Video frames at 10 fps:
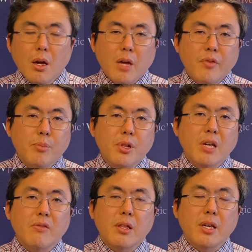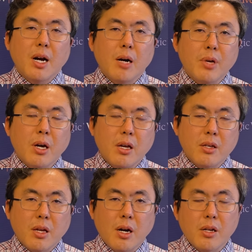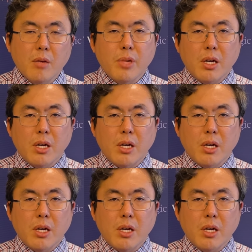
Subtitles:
If you believe that the RBA is cutting